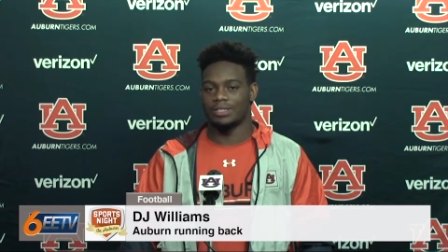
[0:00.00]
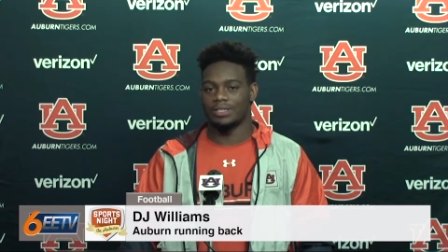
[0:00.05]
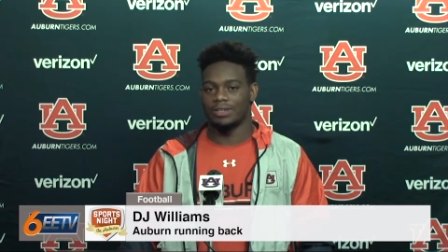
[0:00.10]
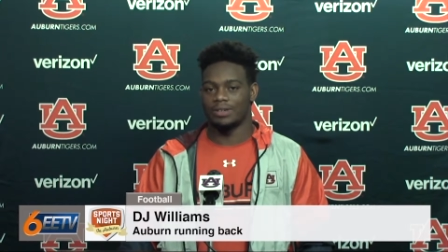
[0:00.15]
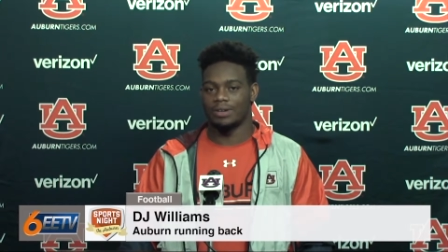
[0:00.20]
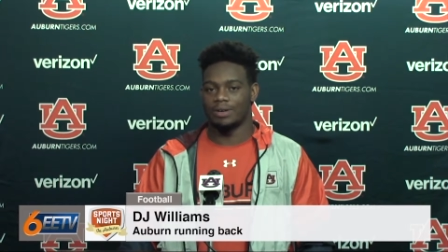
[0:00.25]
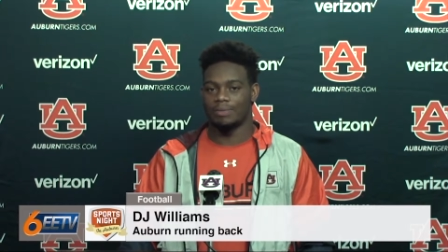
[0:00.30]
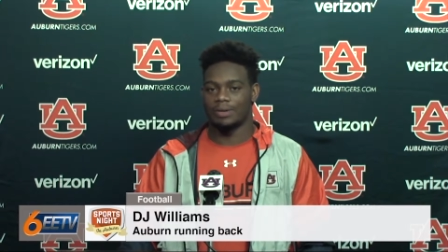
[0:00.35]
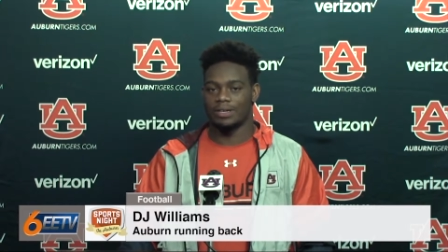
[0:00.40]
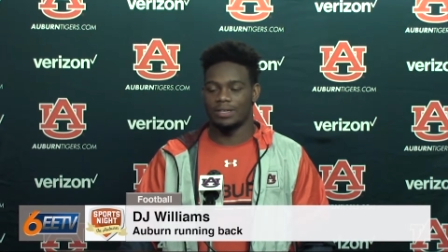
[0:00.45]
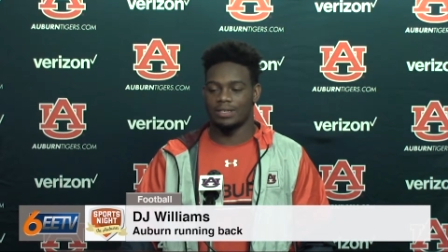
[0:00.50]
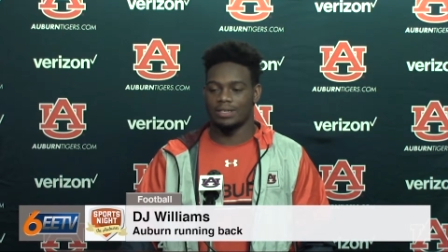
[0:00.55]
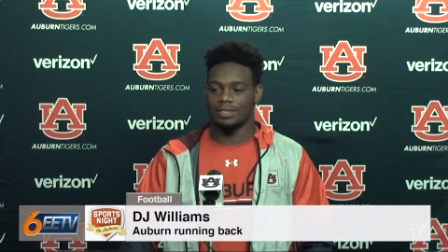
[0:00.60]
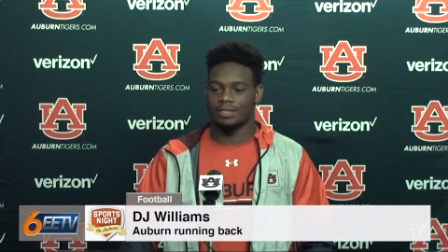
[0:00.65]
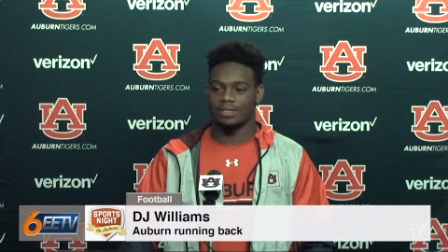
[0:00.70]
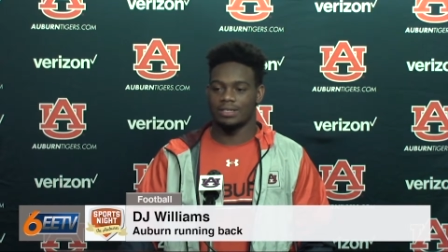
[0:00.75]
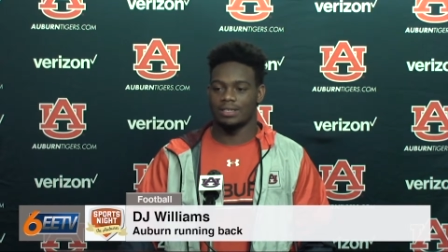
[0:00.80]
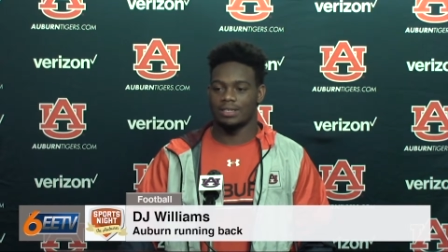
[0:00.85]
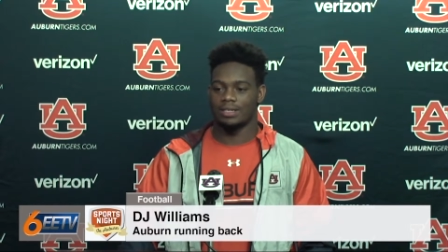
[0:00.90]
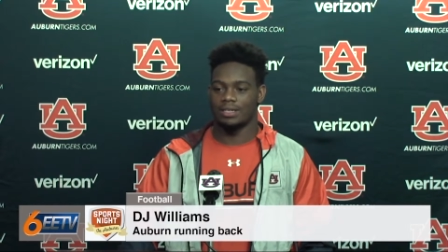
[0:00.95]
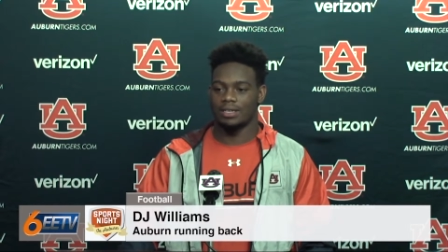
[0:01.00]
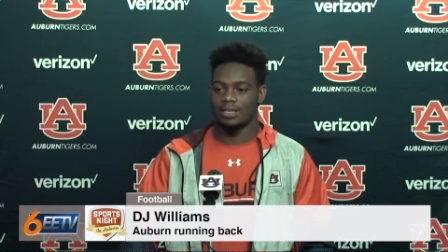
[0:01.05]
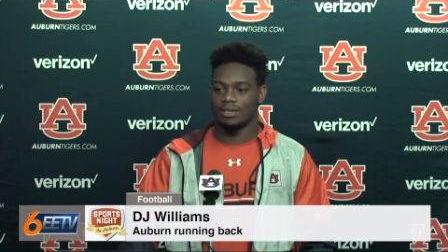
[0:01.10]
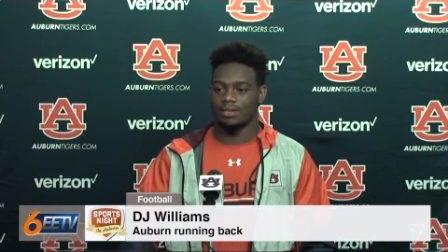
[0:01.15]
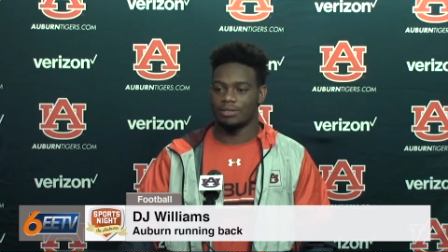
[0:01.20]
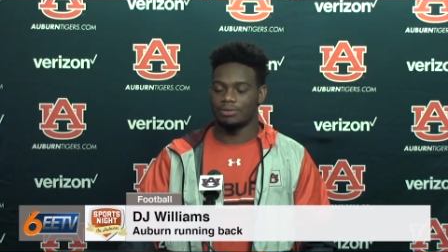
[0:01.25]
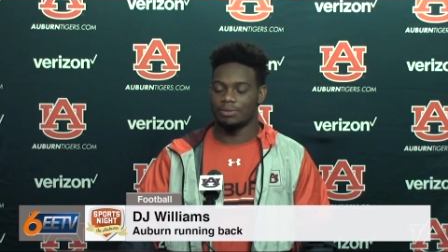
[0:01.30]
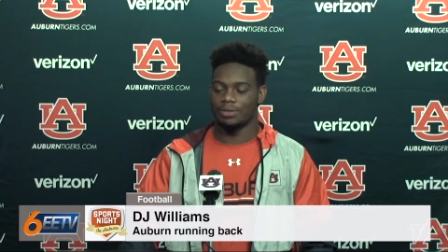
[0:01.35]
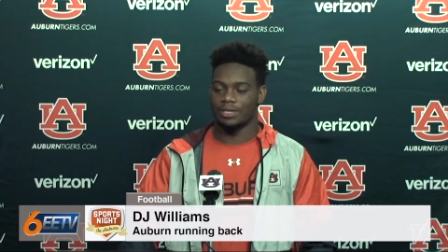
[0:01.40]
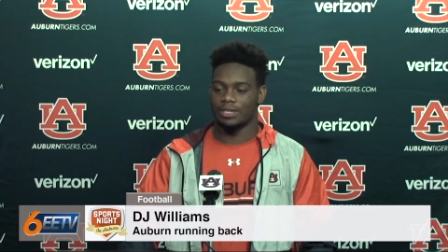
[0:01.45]
So I mean, it
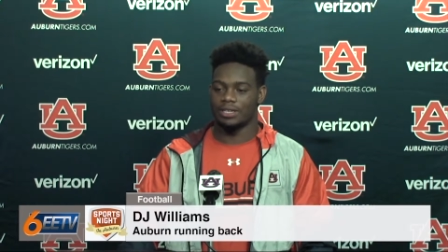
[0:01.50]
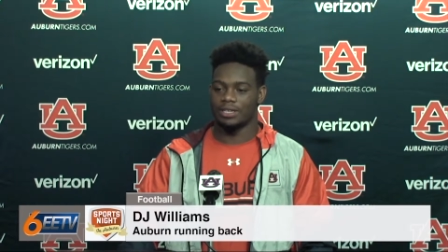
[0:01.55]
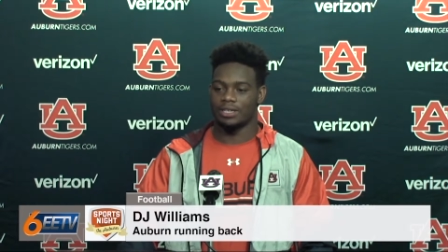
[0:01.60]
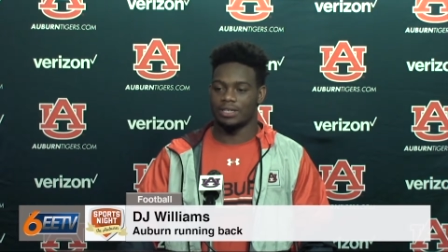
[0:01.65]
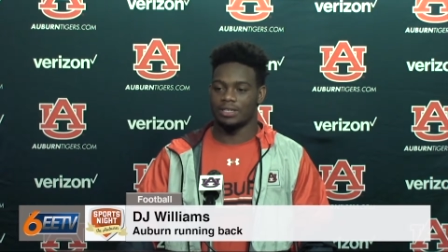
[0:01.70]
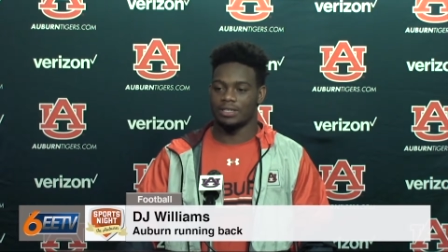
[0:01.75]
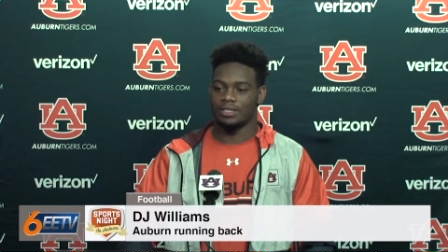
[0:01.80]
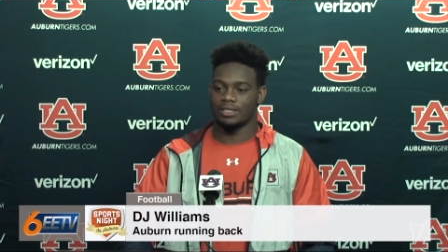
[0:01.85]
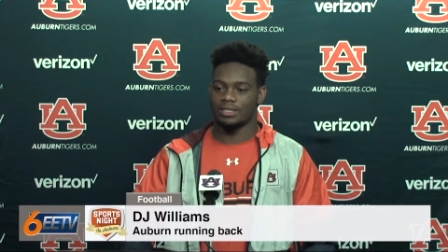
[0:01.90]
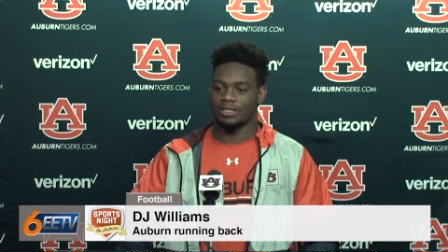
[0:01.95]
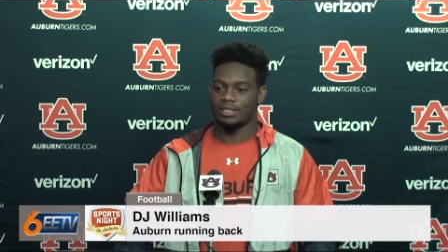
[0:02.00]
was pretty good.